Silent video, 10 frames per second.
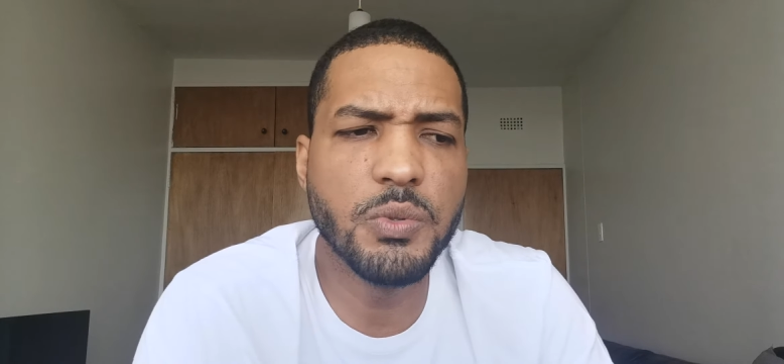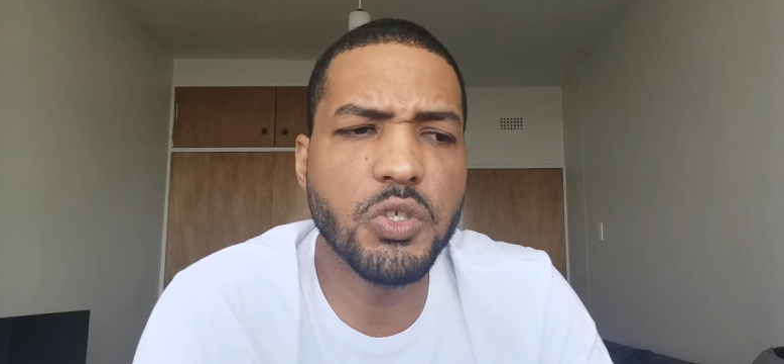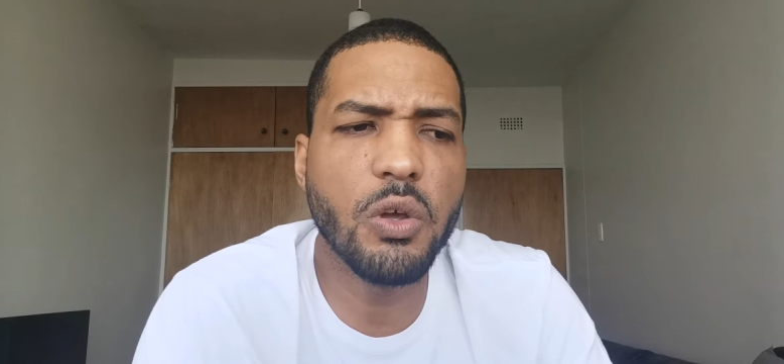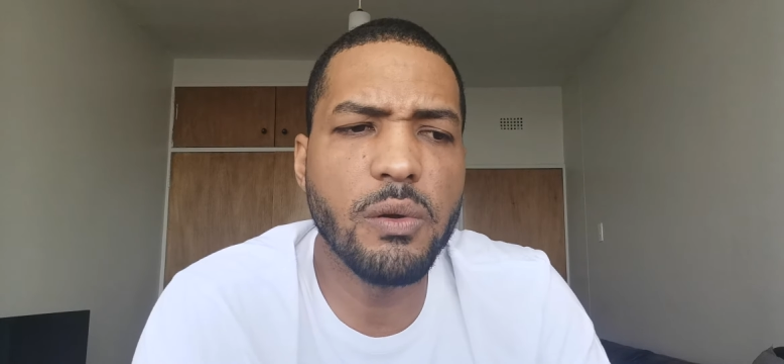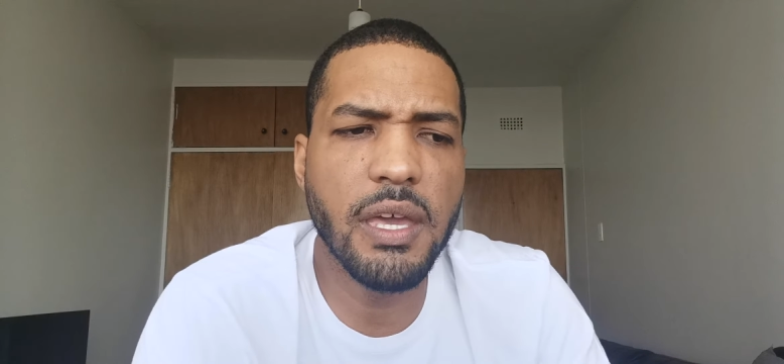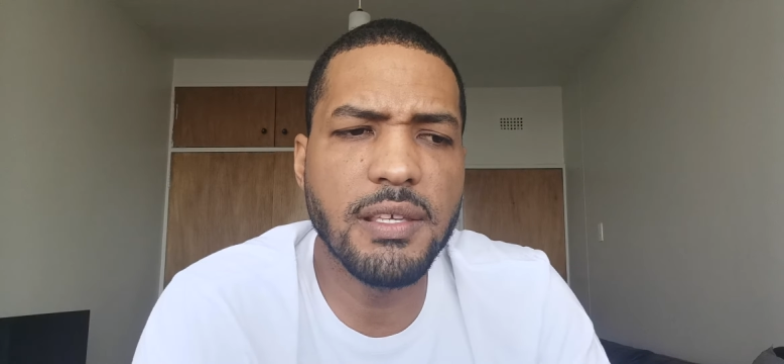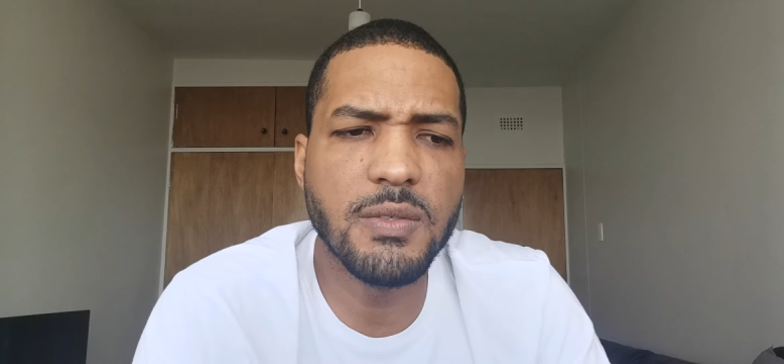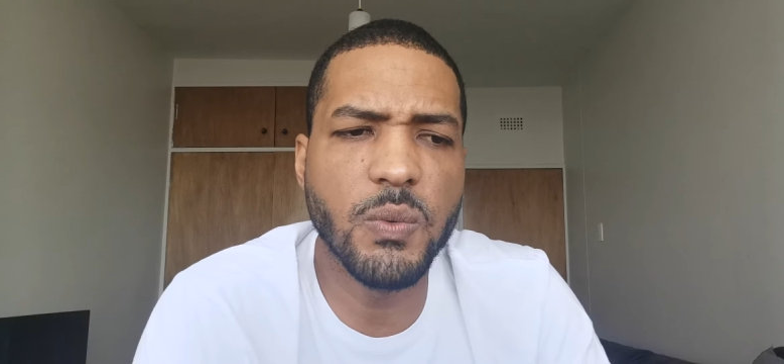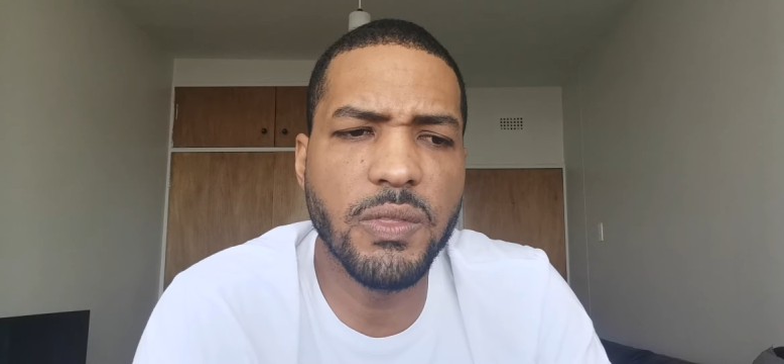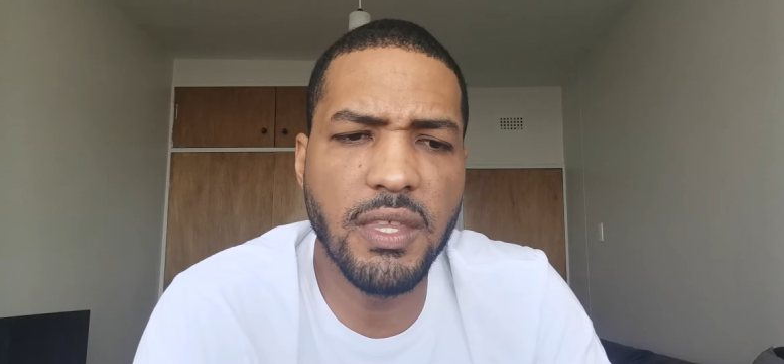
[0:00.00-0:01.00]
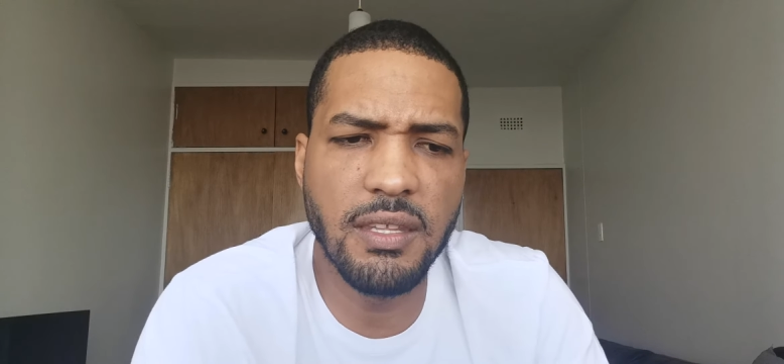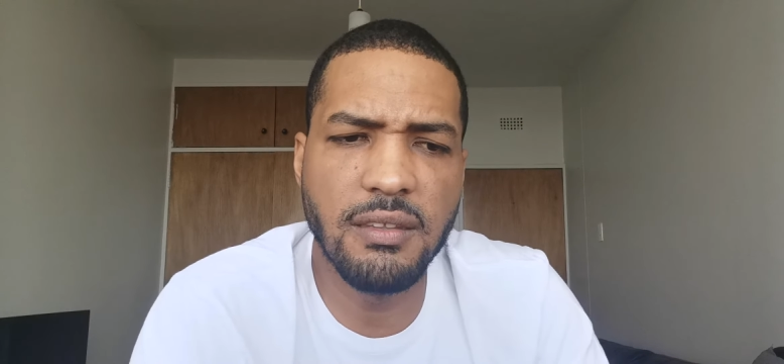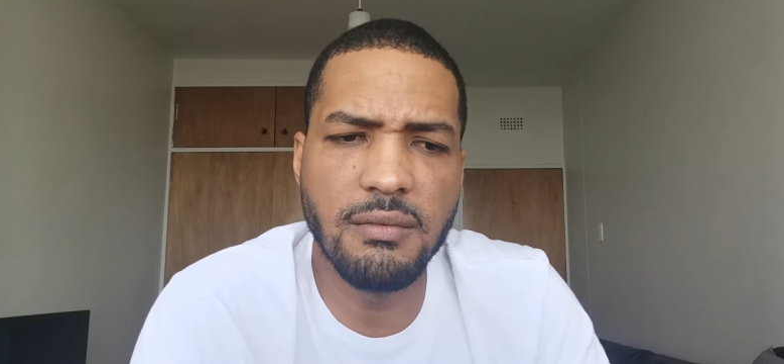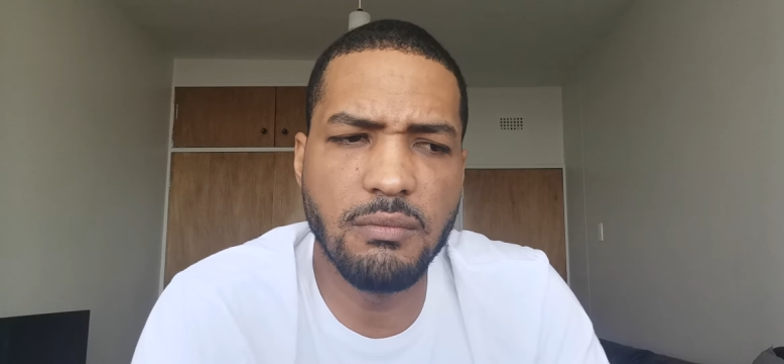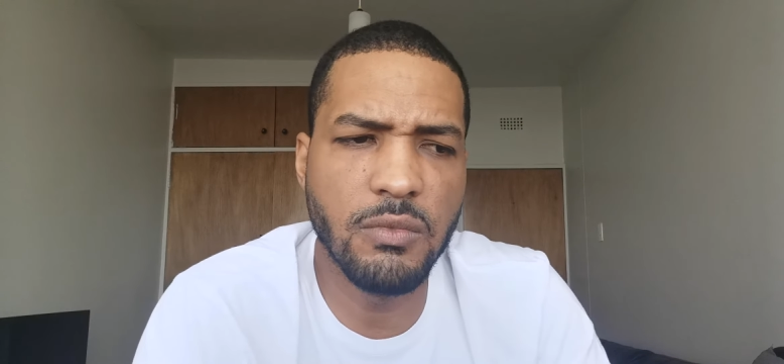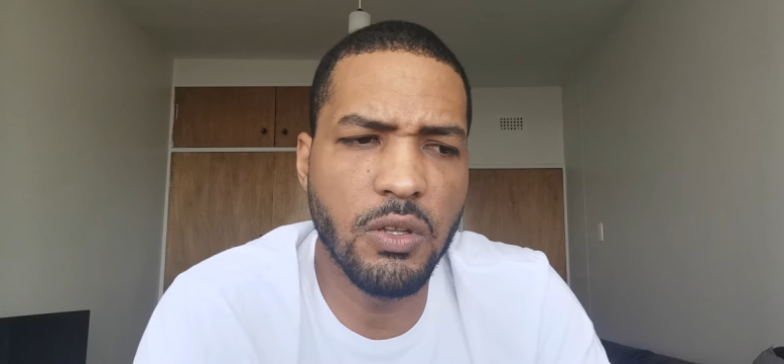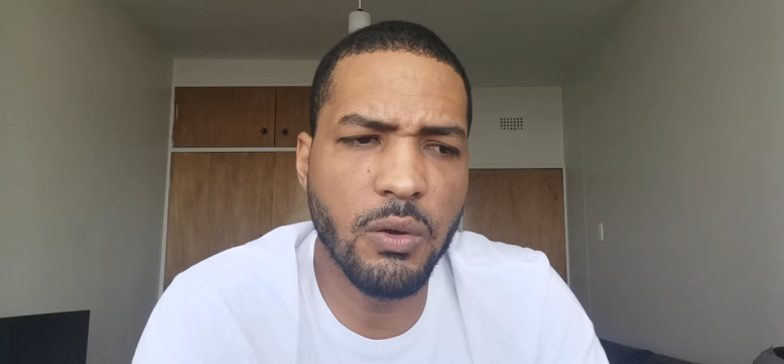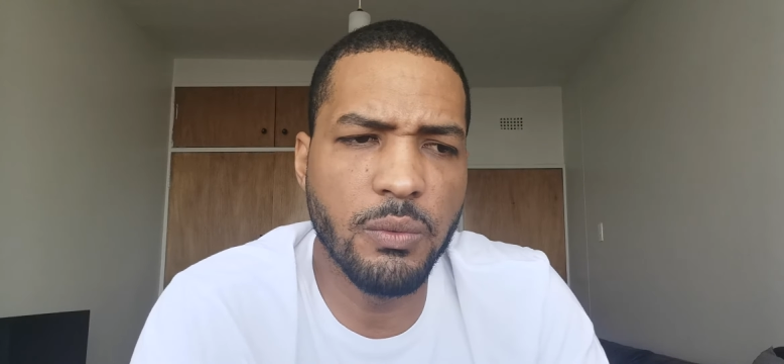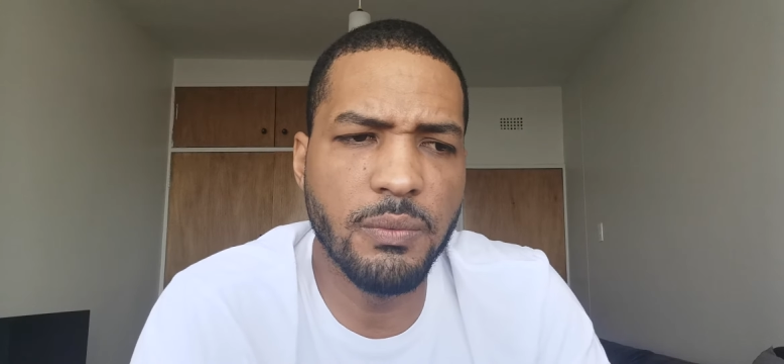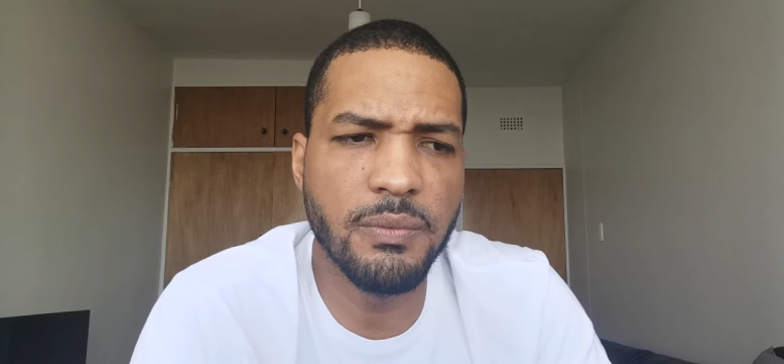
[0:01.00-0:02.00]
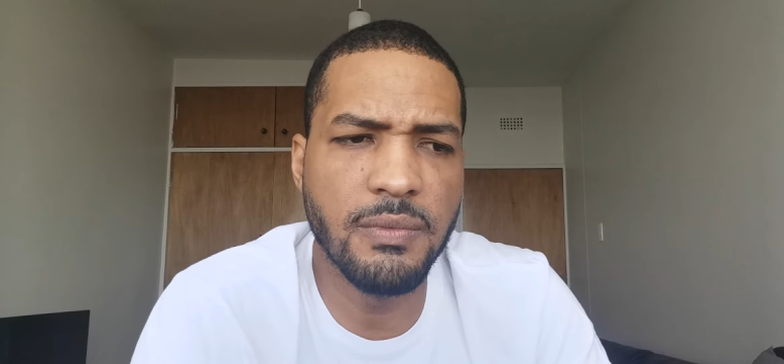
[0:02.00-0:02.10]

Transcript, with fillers: showcase within you know